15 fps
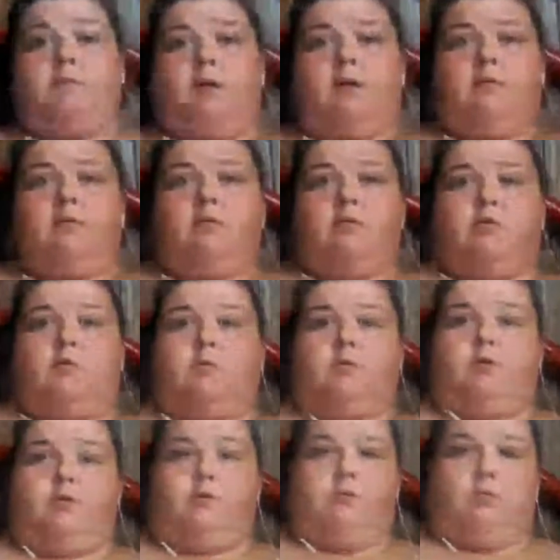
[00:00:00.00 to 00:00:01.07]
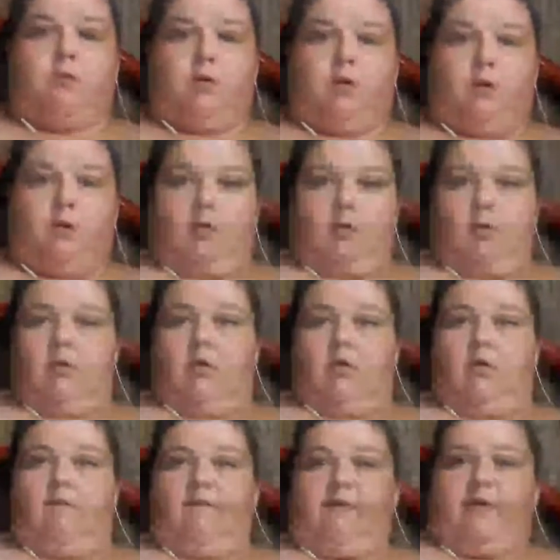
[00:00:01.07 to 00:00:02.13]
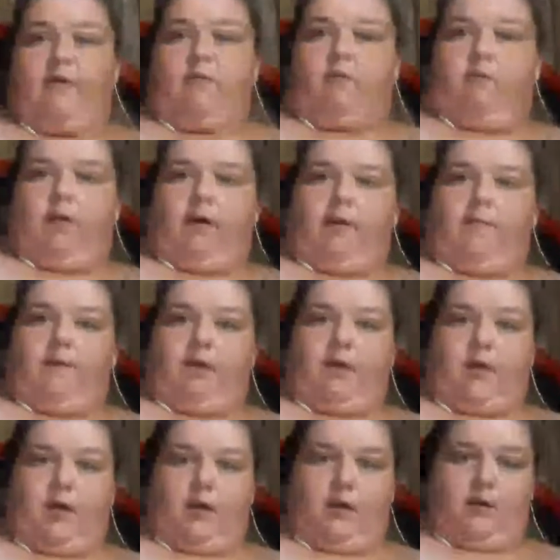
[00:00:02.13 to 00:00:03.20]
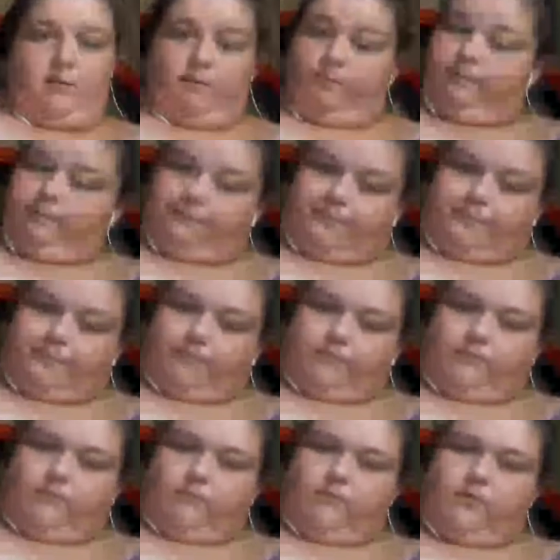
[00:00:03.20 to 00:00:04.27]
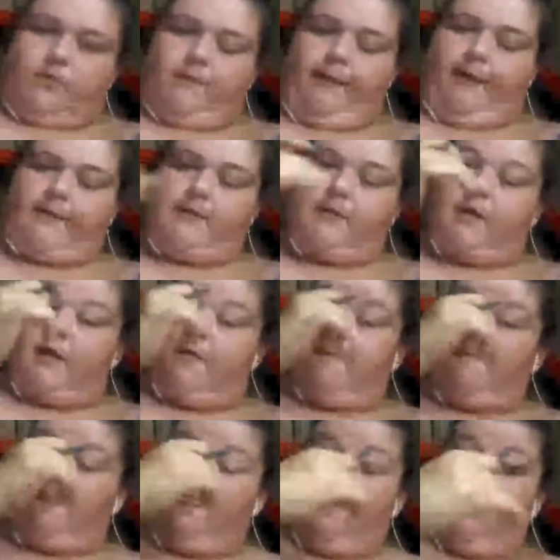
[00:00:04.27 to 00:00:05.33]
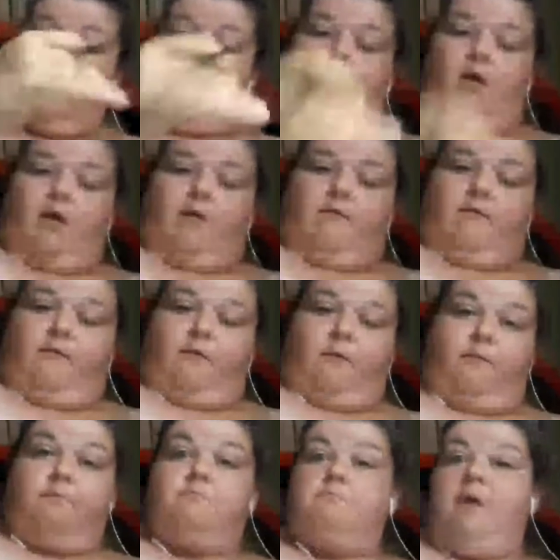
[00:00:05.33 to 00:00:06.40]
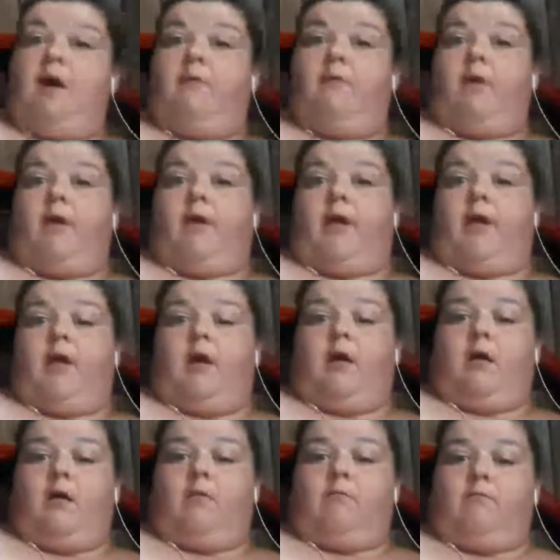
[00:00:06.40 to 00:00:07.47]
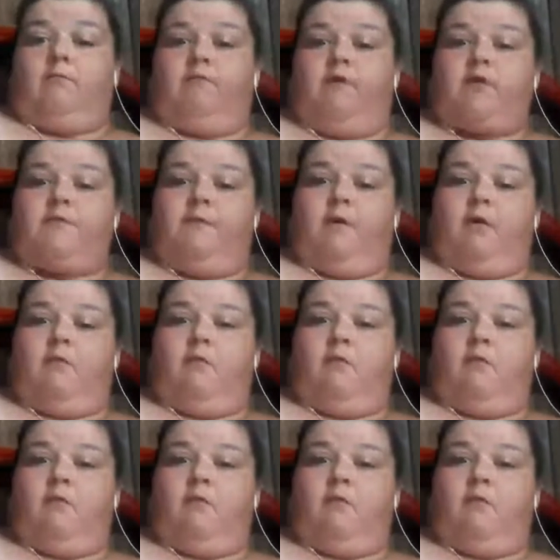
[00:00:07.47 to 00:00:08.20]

my doober-doo. Hopefully that won't happen again. Okay, so for my writing, first of all, I'm